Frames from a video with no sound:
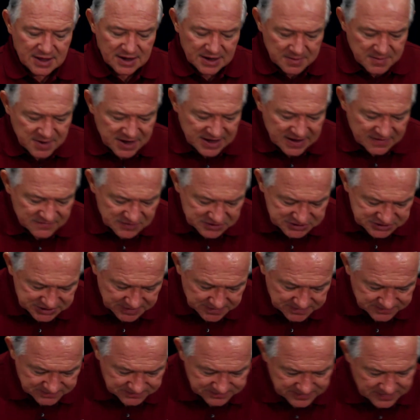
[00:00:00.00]
Let me give you
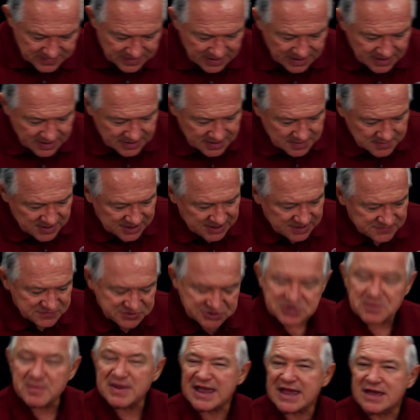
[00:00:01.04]

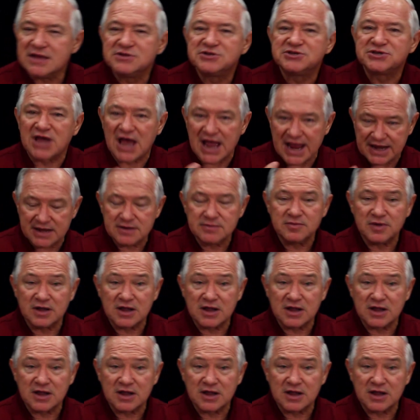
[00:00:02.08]
some insight,